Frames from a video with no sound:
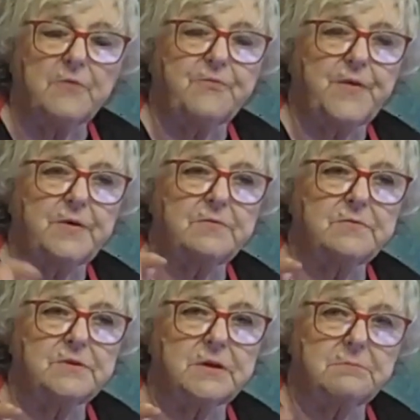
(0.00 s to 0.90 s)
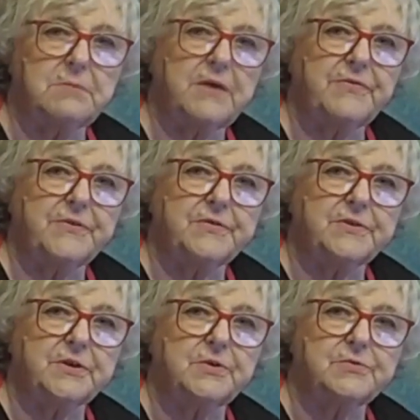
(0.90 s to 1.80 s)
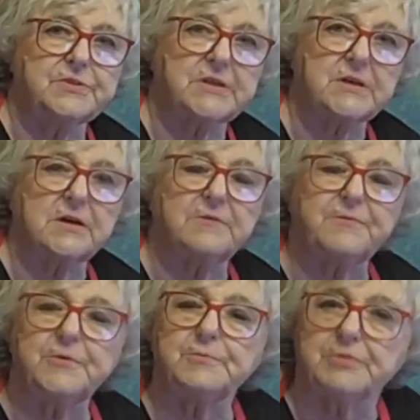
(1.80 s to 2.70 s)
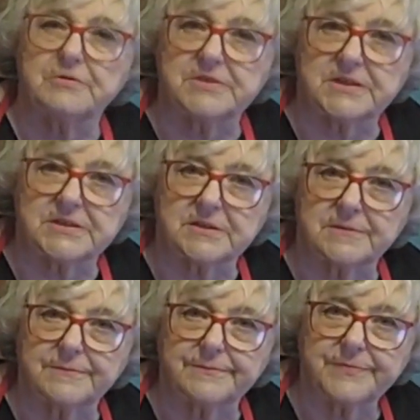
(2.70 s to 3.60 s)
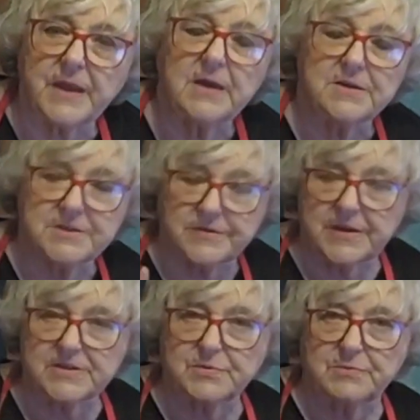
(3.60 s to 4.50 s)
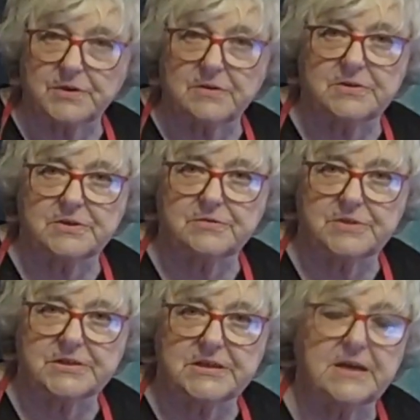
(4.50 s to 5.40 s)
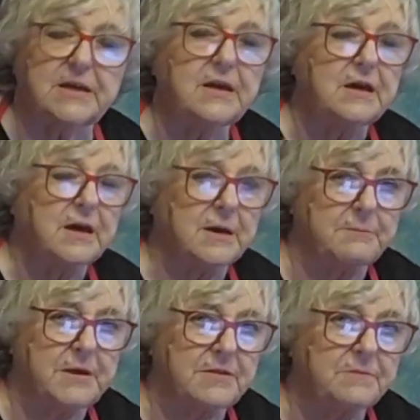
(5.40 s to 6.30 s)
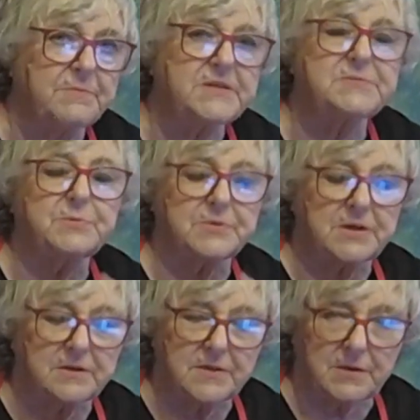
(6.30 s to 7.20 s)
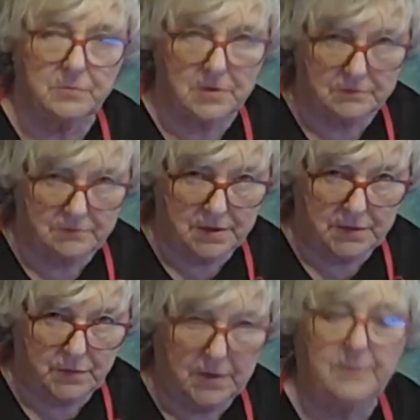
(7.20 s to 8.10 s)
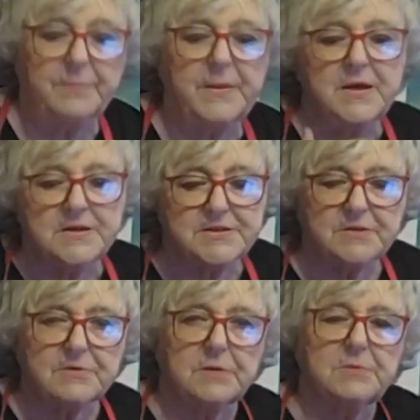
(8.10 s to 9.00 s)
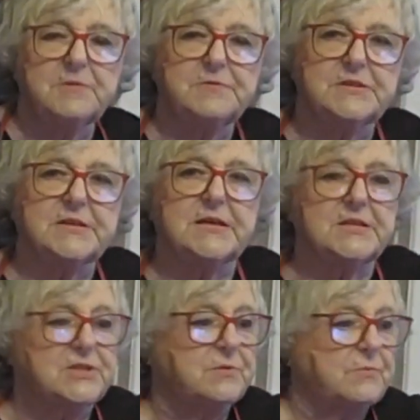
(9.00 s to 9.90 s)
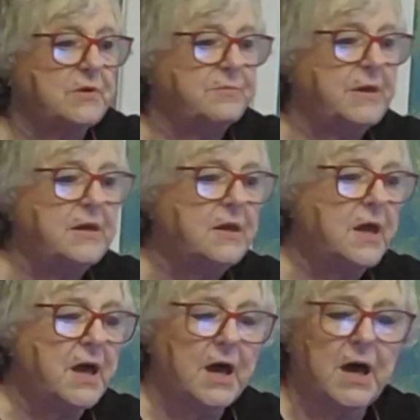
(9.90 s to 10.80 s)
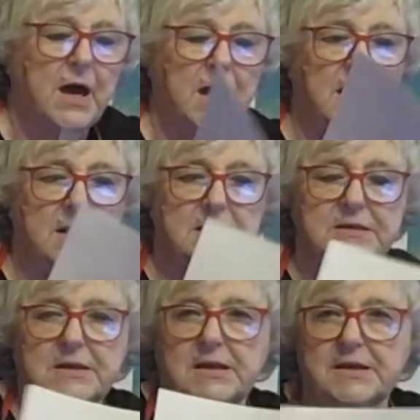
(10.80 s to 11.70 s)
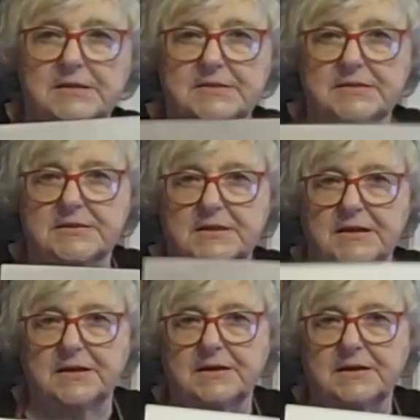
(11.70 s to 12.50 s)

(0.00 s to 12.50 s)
I found a method using a food processor. So that's what we're going to do today. I made them this morning, they work really well. So come over to the kitchen with me and let's